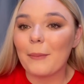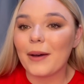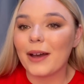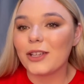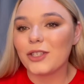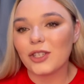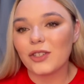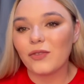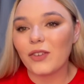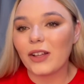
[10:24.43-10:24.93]
I
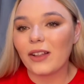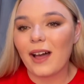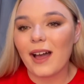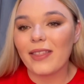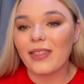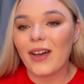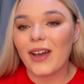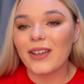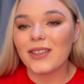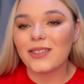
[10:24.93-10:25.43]
just feel like
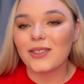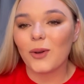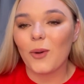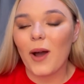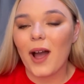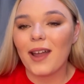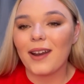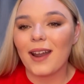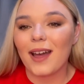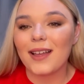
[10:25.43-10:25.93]
that is
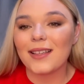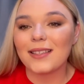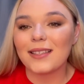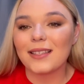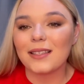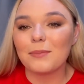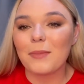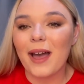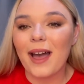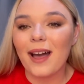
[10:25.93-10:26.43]
quite a nice
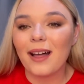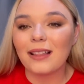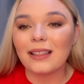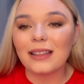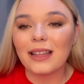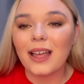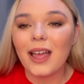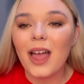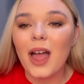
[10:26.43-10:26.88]
smell,